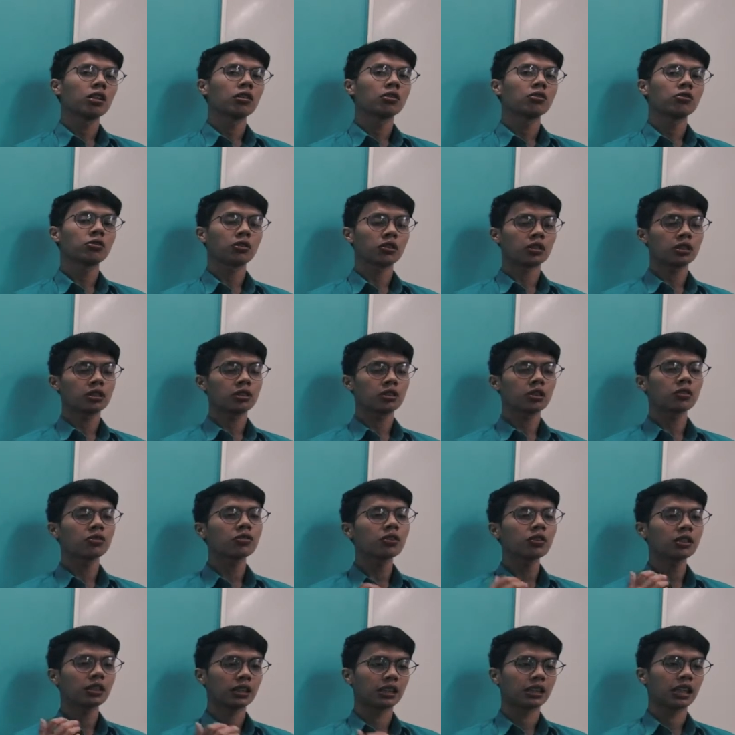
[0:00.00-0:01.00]
For the
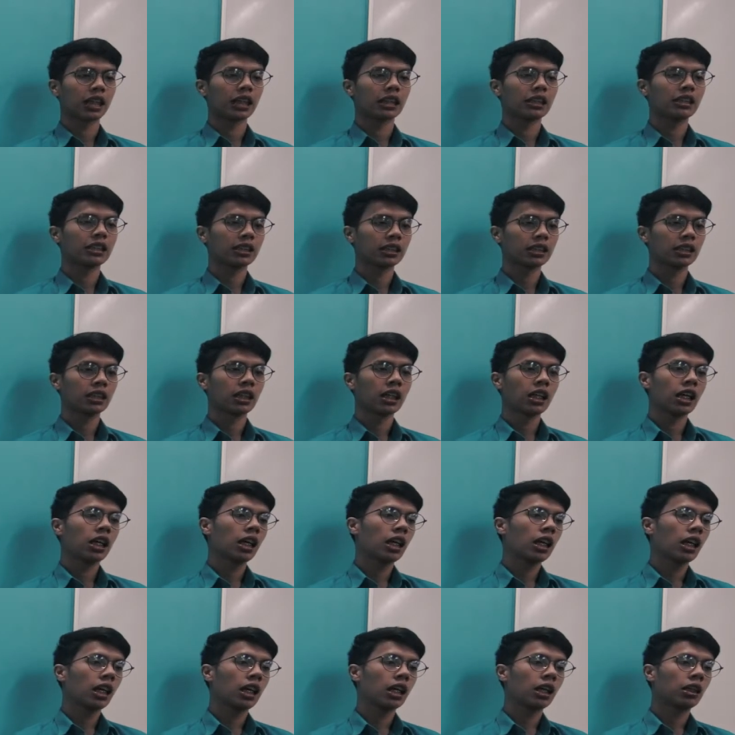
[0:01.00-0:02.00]
software design,
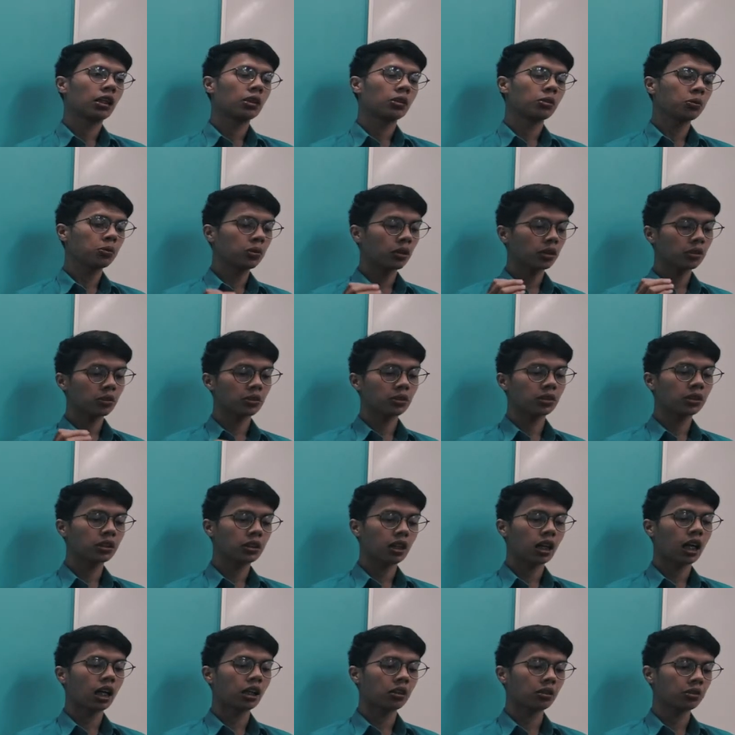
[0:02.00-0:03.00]
we are using
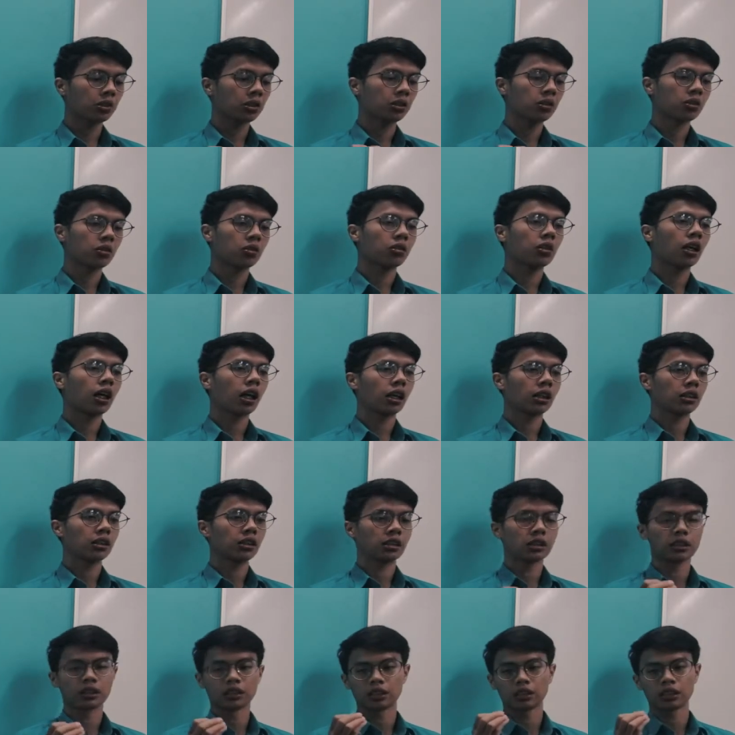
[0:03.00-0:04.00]
Arduino
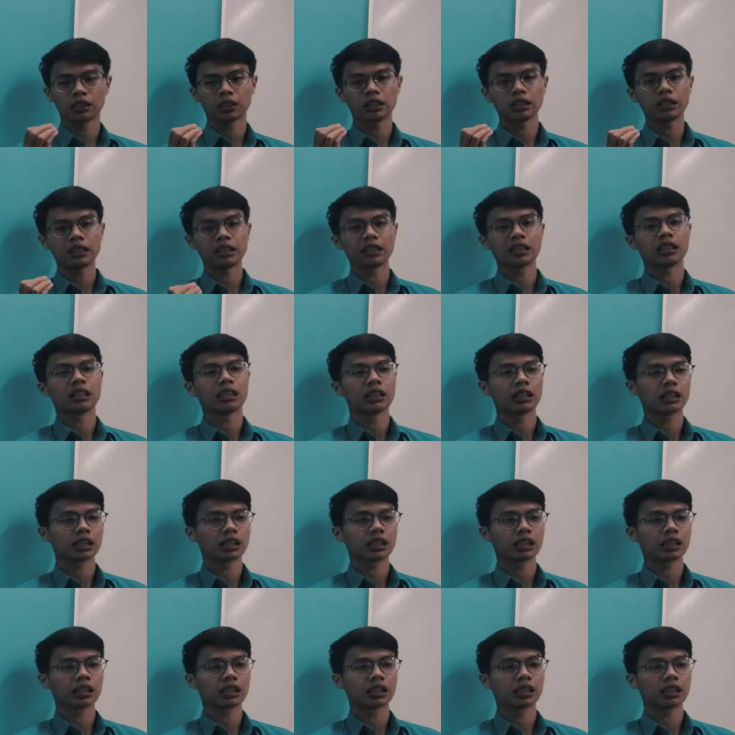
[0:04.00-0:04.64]
IDE